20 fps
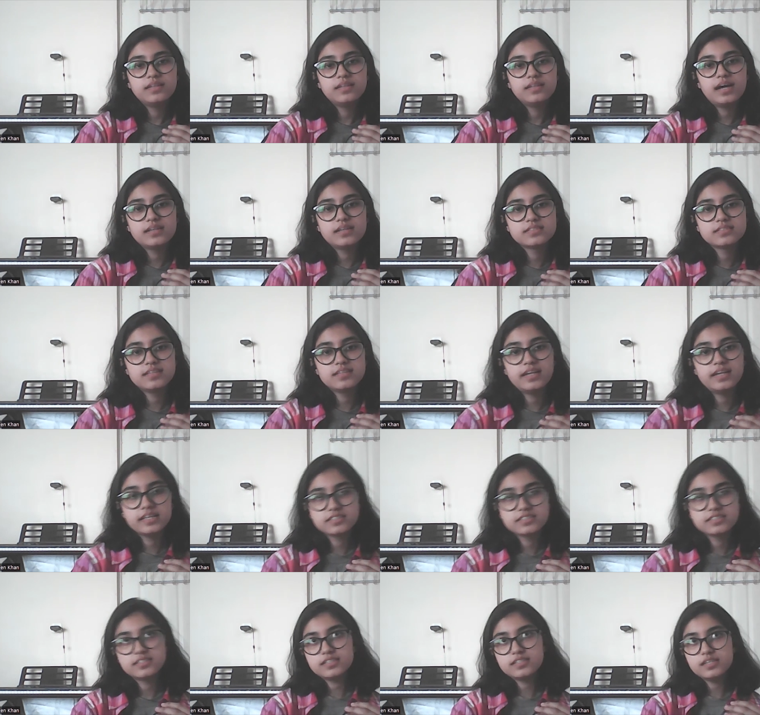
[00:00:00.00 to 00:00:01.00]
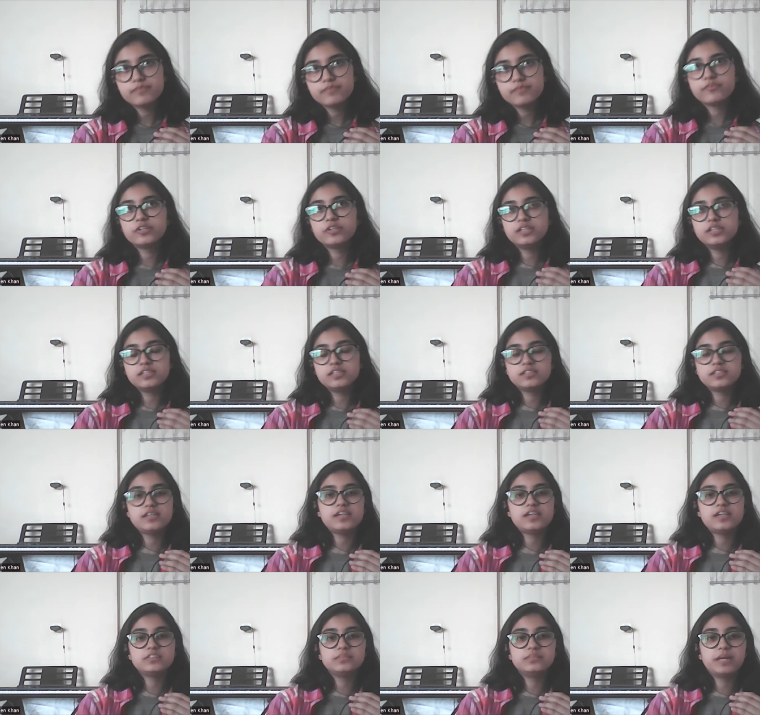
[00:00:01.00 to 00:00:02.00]
that selects the team for the
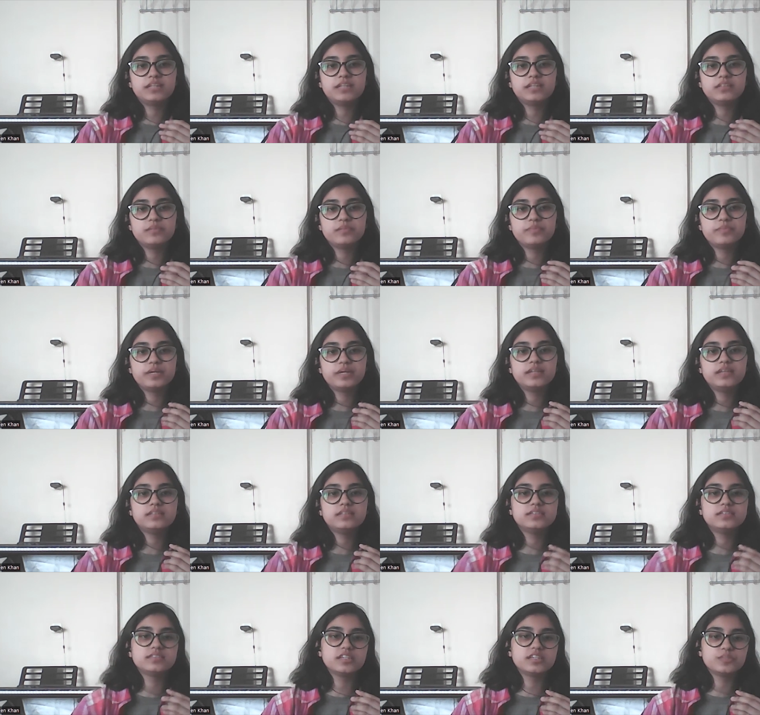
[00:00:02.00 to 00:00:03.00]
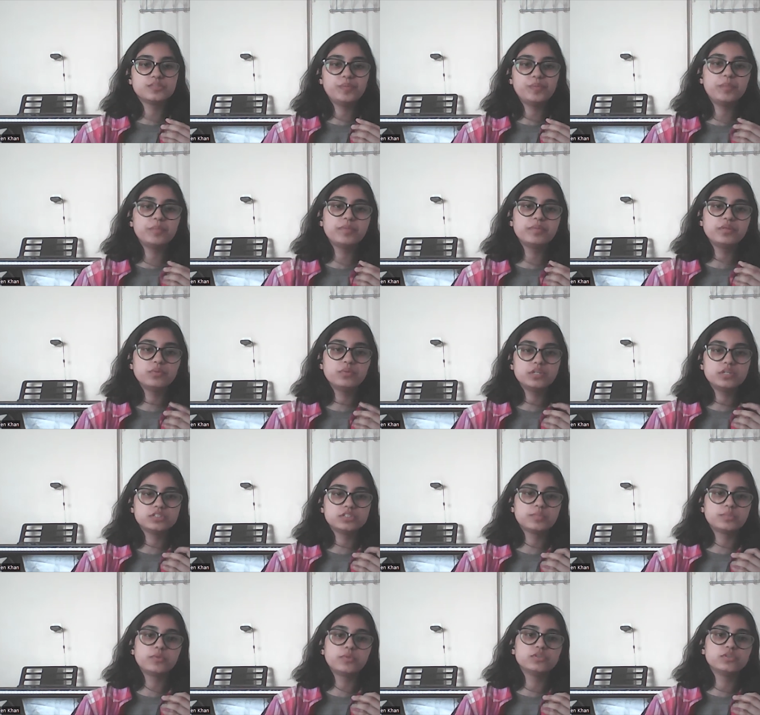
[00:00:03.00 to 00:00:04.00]
international math olympiad the six people who
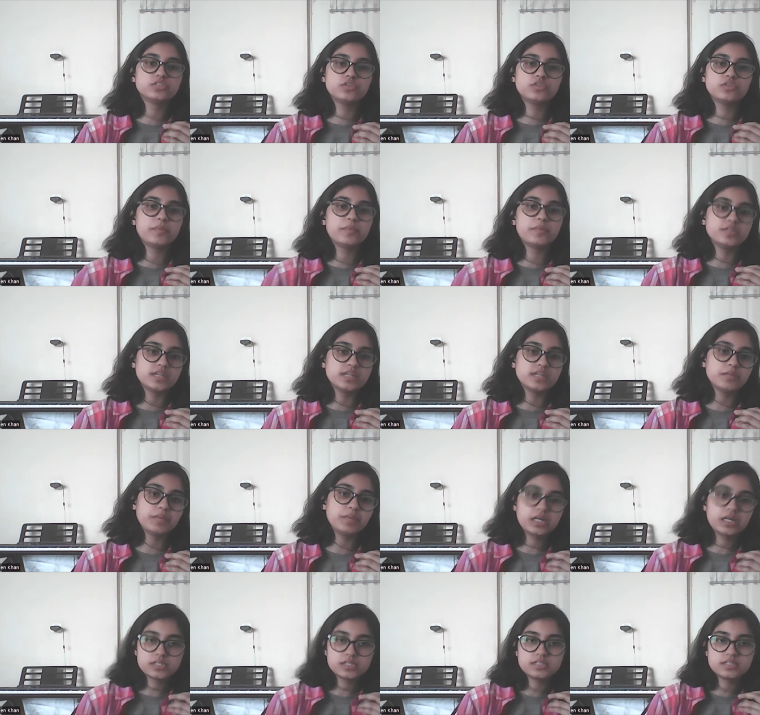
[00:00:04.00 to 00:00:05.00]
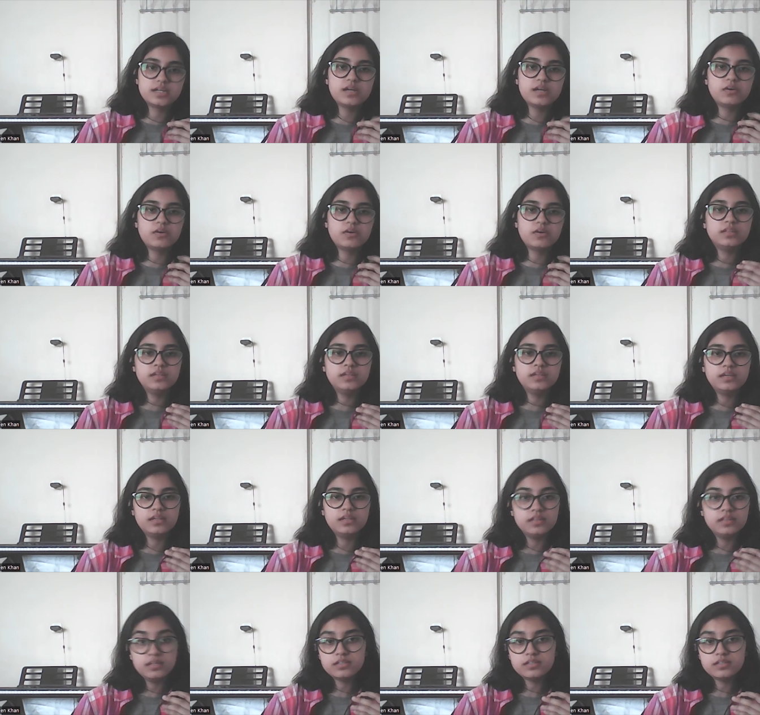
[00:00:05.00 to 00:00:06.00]
are supposed to represent pakistan on the
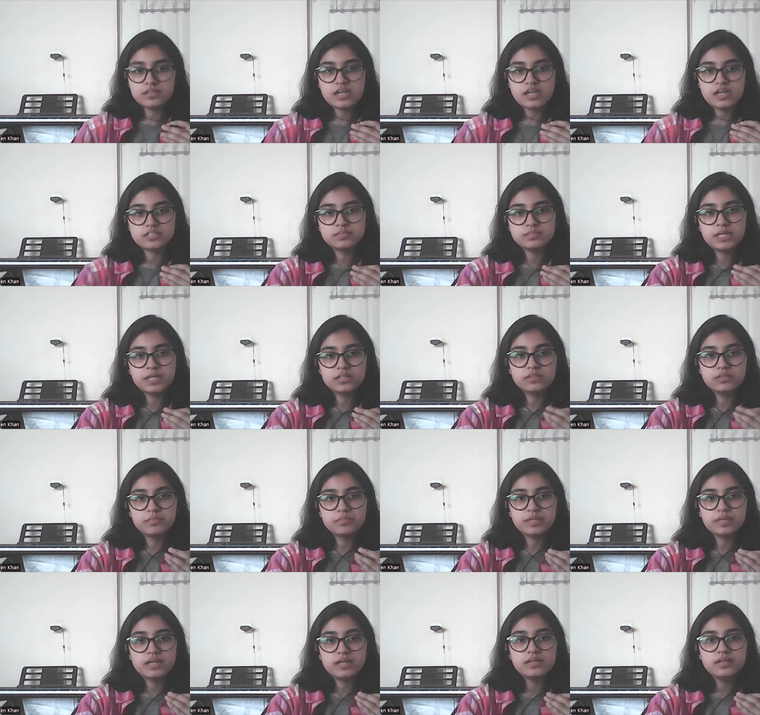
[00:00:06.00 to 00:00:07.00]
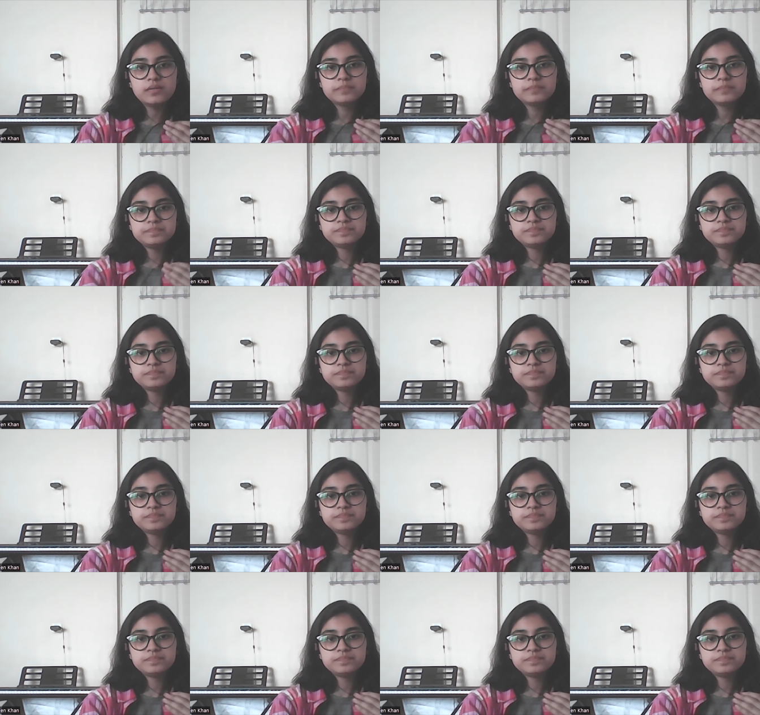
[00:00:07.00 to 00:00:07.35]
in the international math olympiad